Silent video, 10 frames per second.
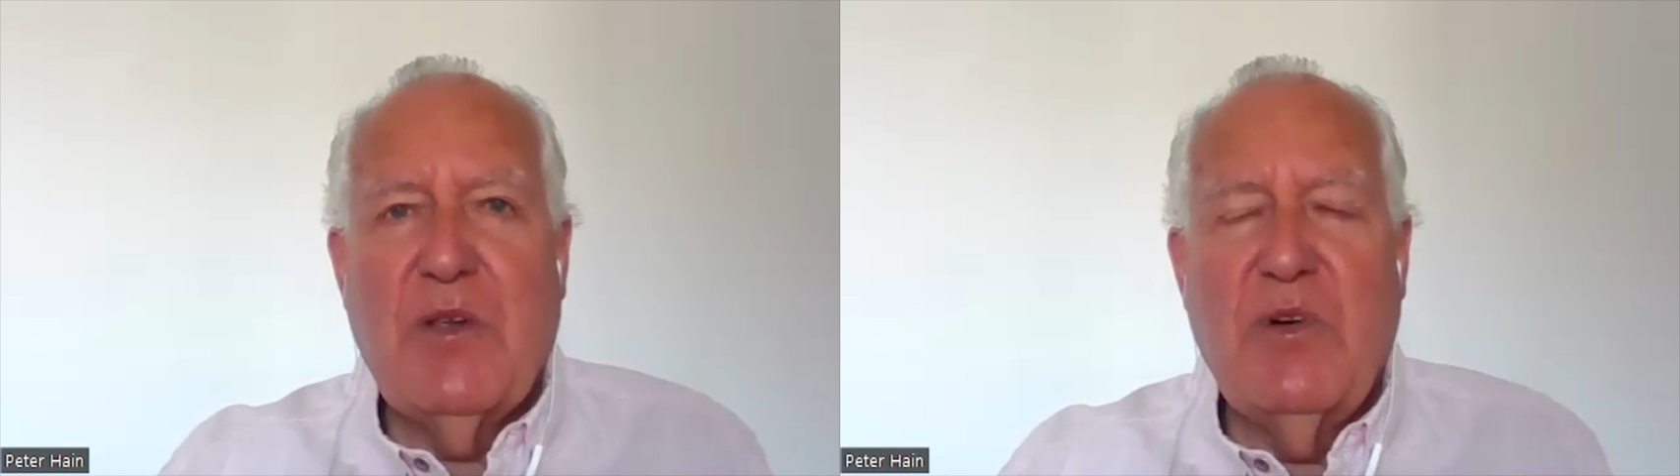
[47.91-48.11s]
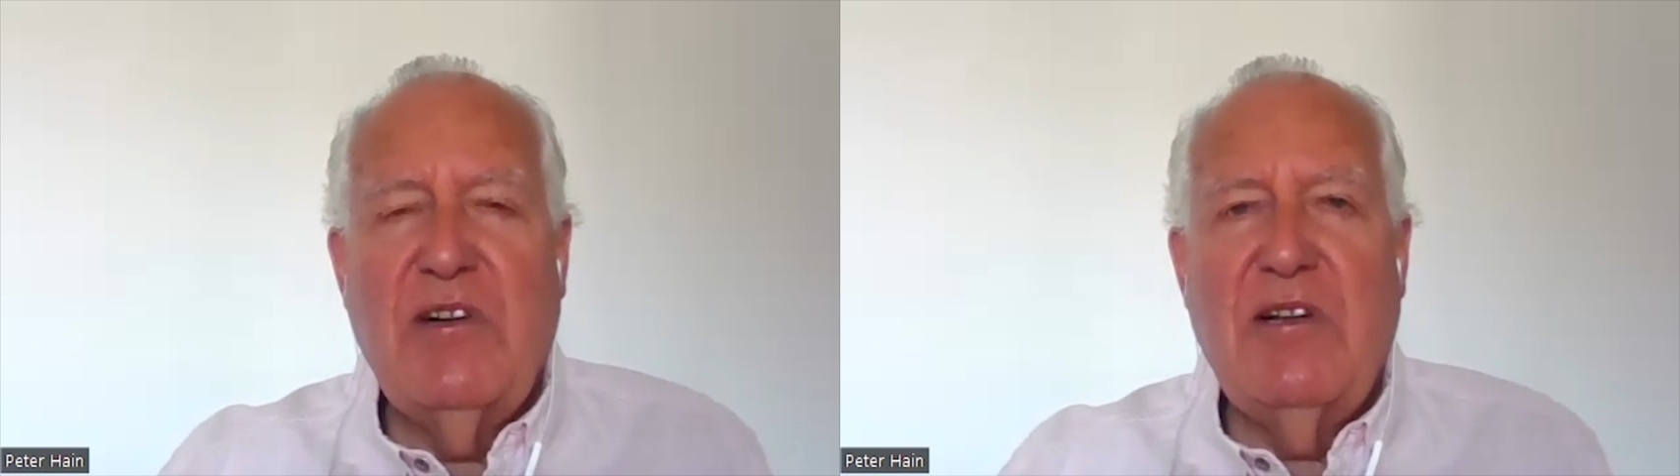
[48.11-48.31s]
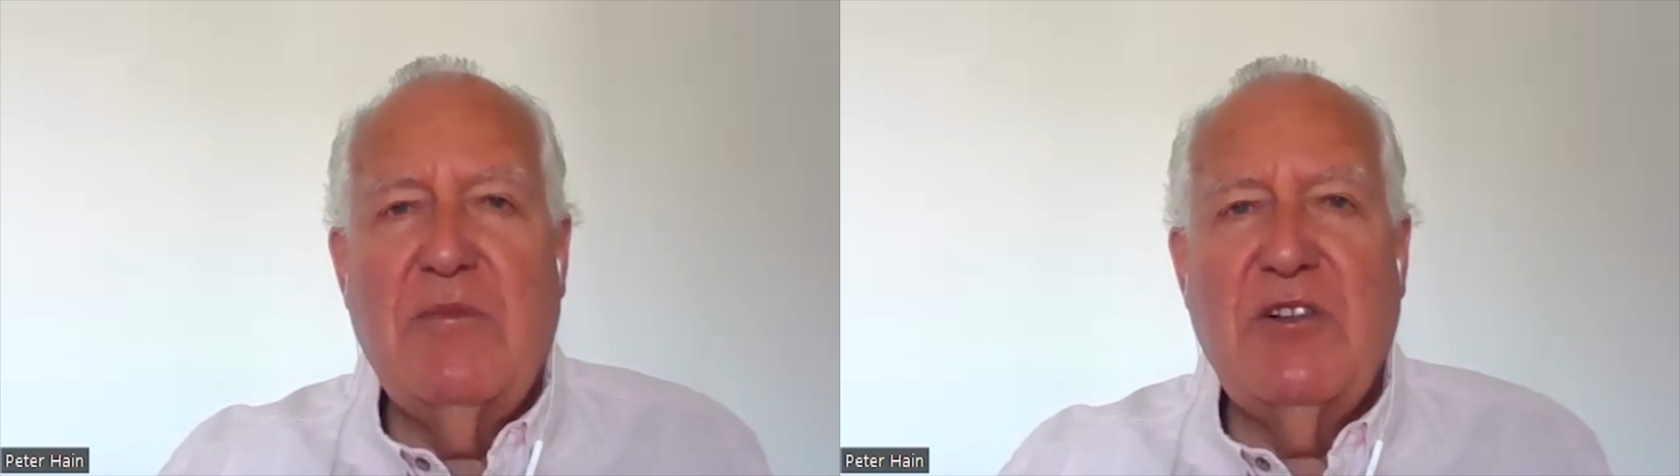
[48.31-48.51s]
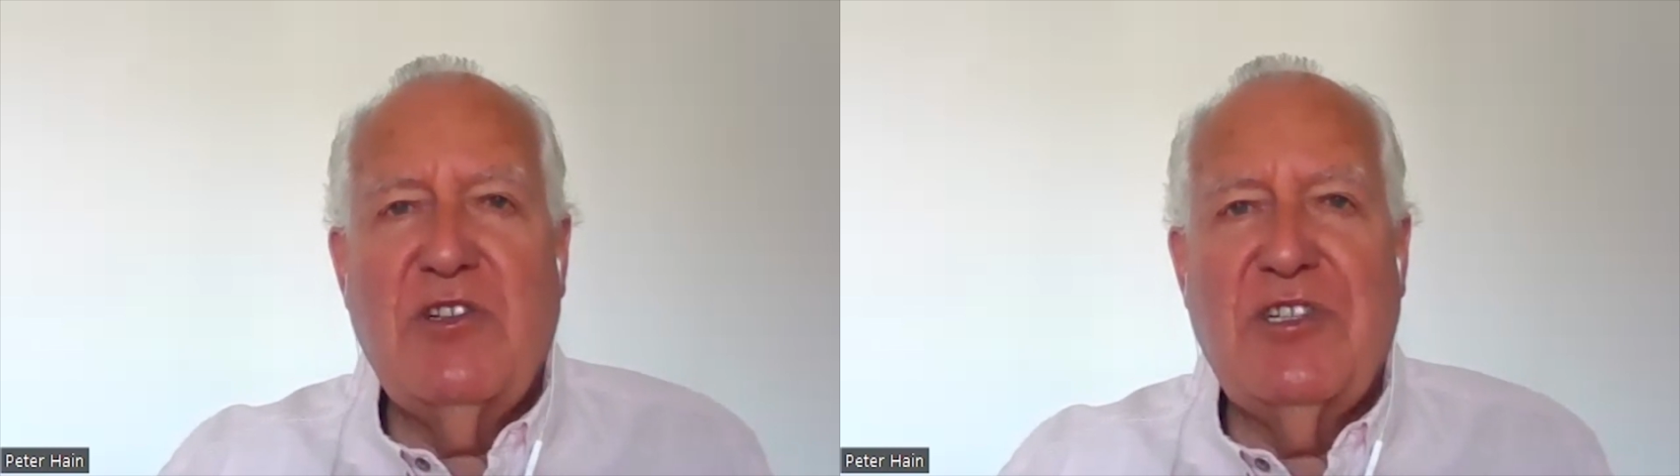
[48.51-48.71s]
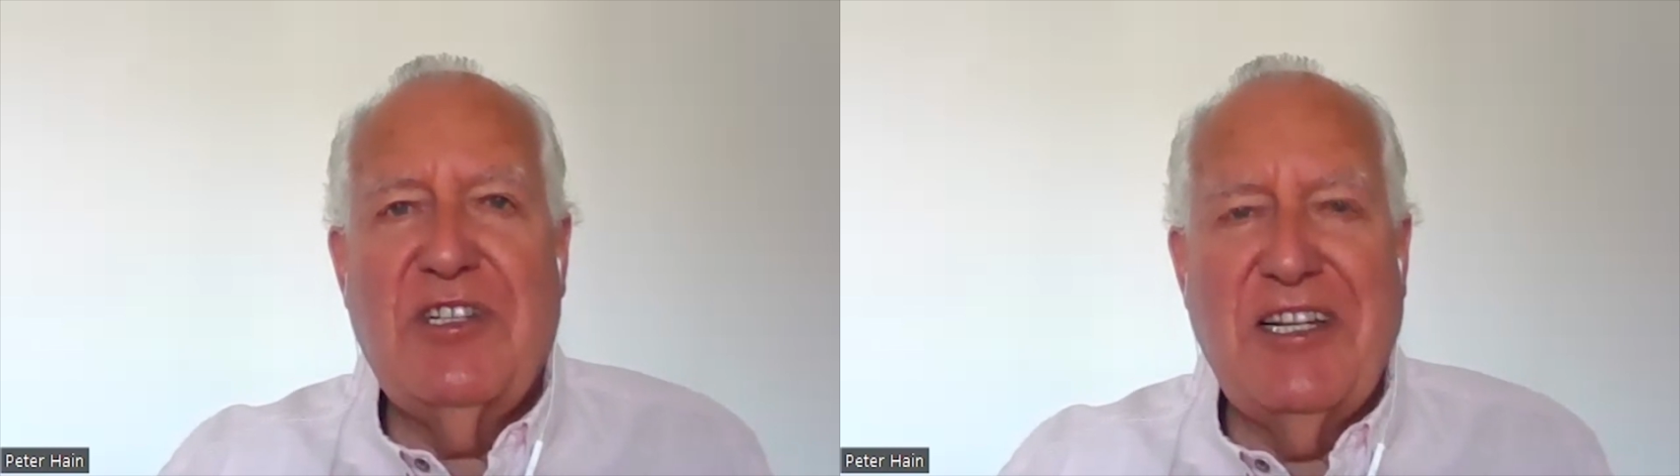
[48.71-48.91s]
We're in a
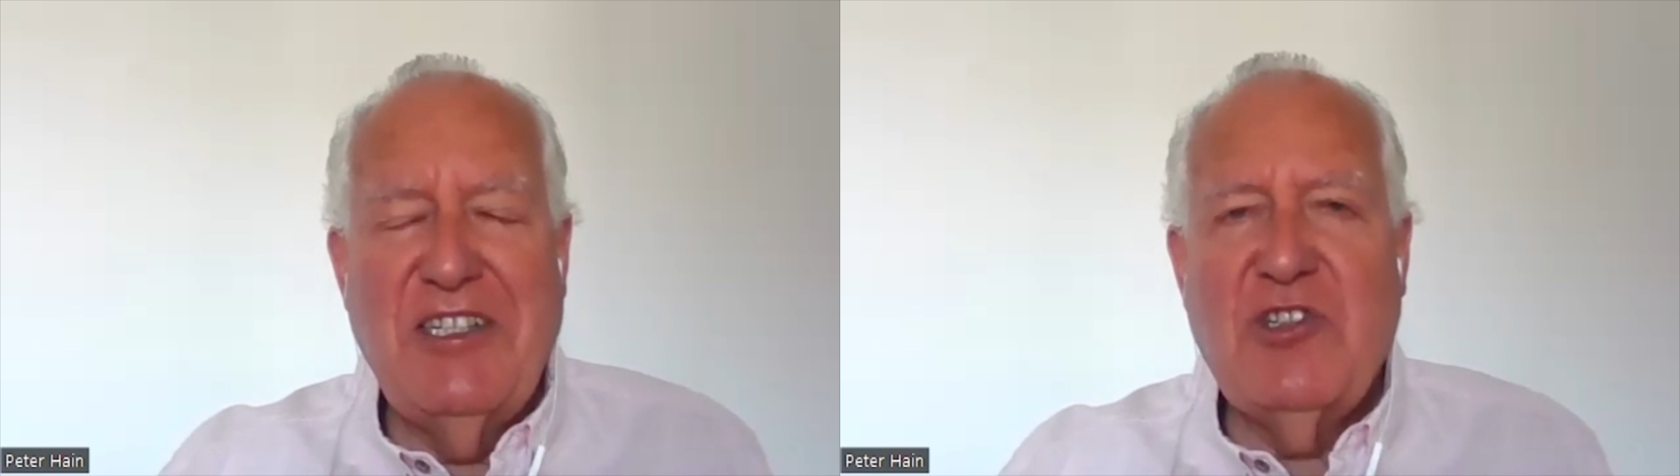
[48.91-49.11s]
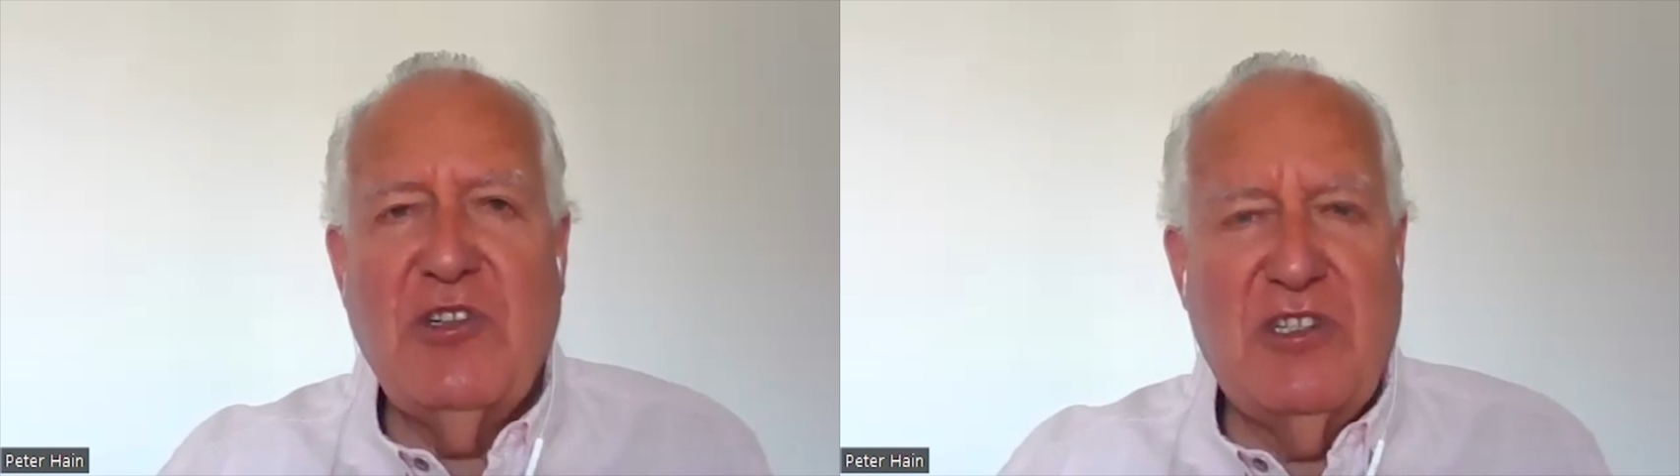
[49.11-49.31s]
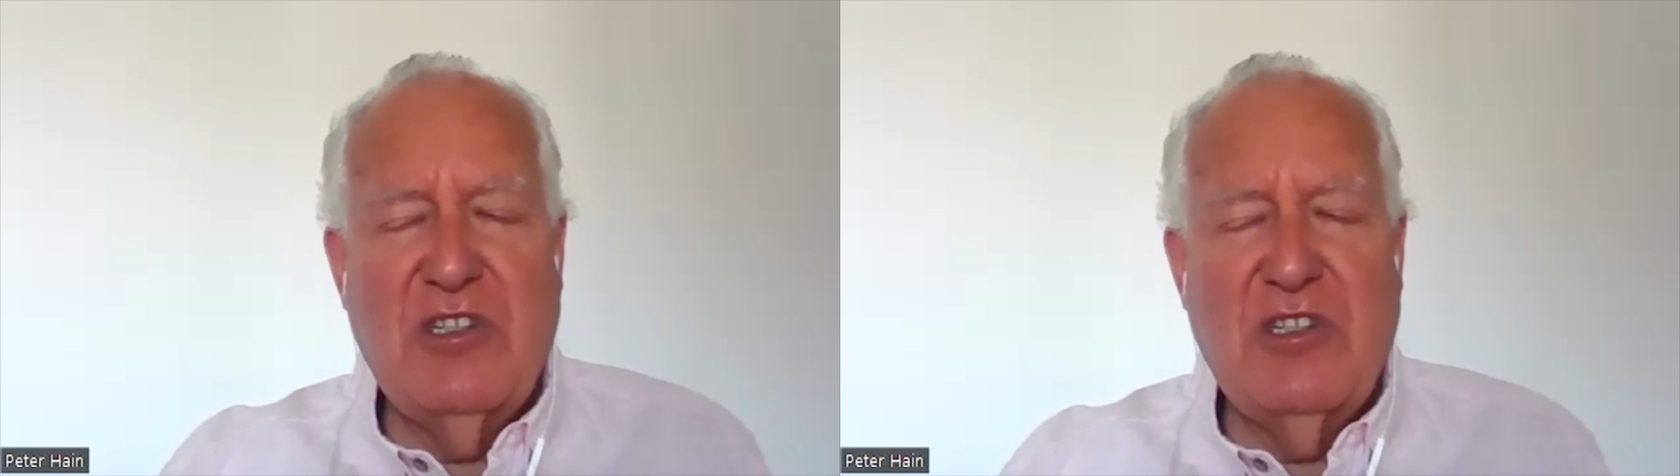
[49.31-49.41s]
most dangerous